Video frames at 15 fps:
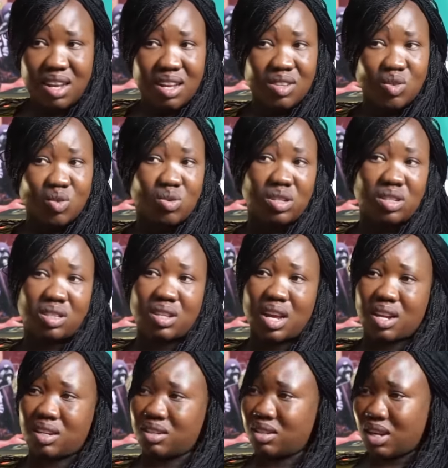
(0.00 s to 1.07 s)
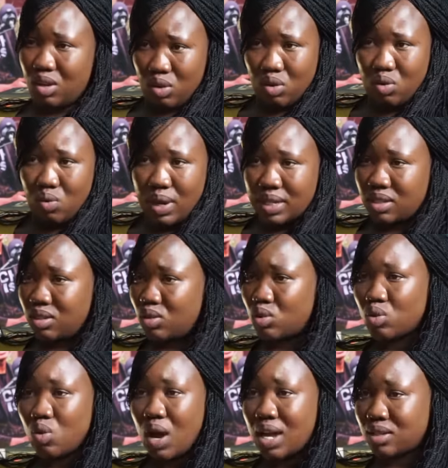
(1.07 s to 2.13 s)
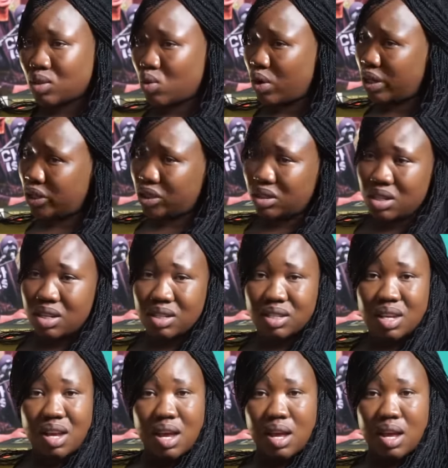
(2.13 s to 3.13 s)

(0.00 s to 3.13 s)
So they started, you know, wanting to ask questions.